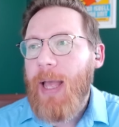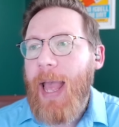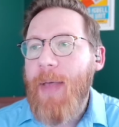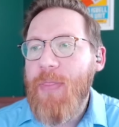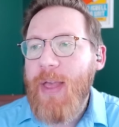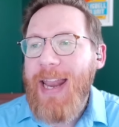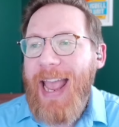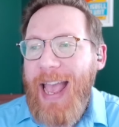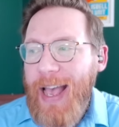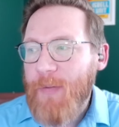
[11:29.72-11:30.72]
And then
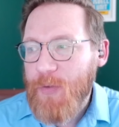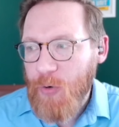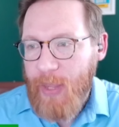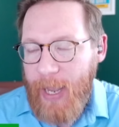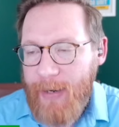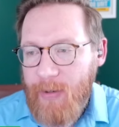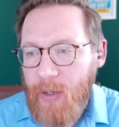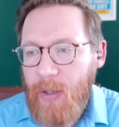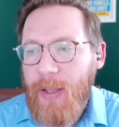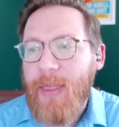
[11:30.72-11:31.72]
after that,
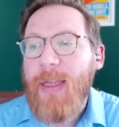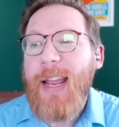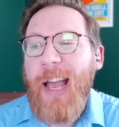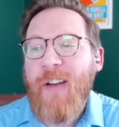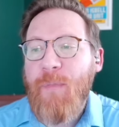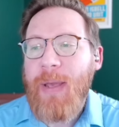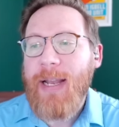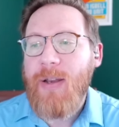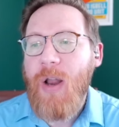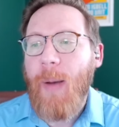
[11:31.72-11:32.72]
they have
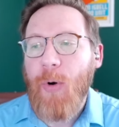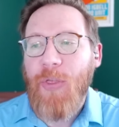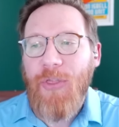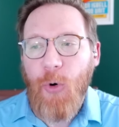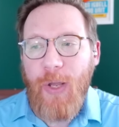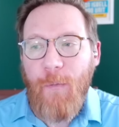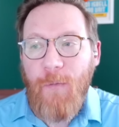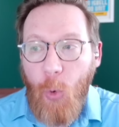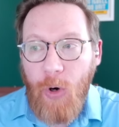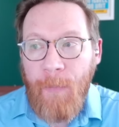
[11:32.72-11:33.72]
pick number
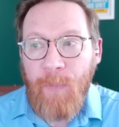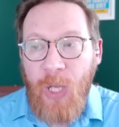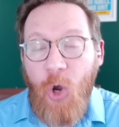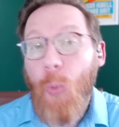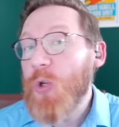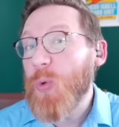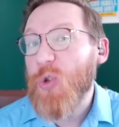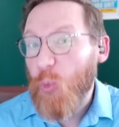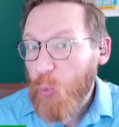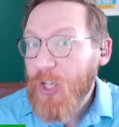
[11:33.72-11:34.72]
34, which
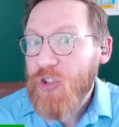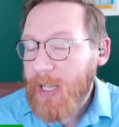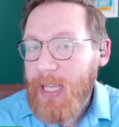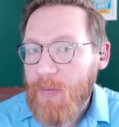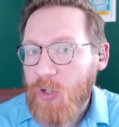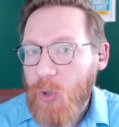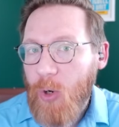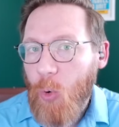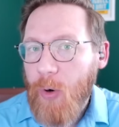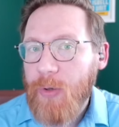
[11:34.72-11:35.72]
was originally given to
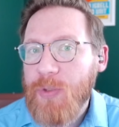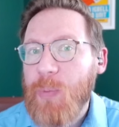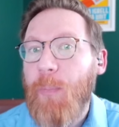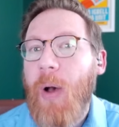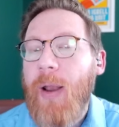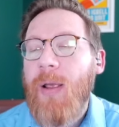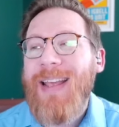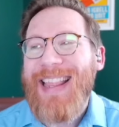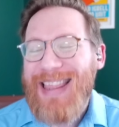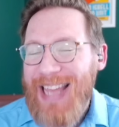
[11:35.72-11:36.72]
the Orioles, but
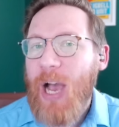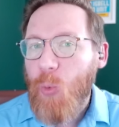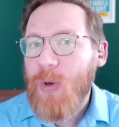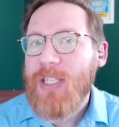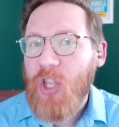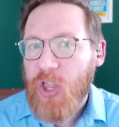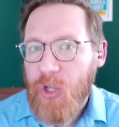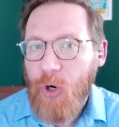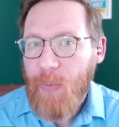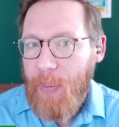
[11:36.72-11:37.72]
that was the
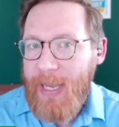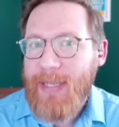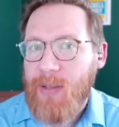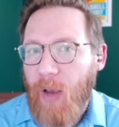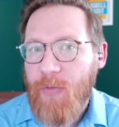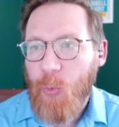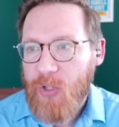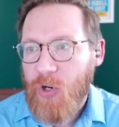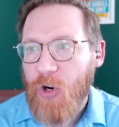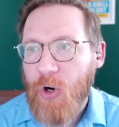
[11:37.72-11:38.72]
third piece of the
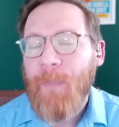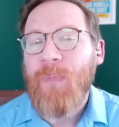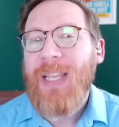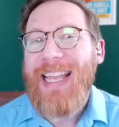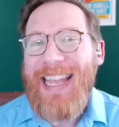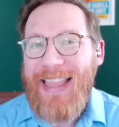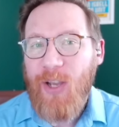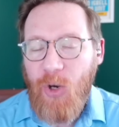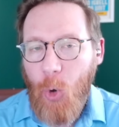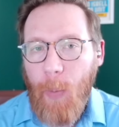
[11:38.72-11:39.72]
return in
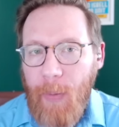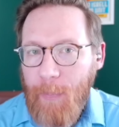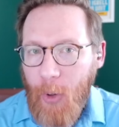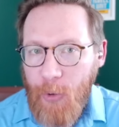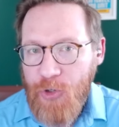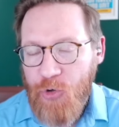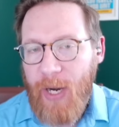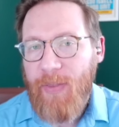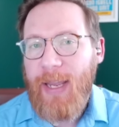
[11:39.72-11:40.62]
the Corbin Burns trade.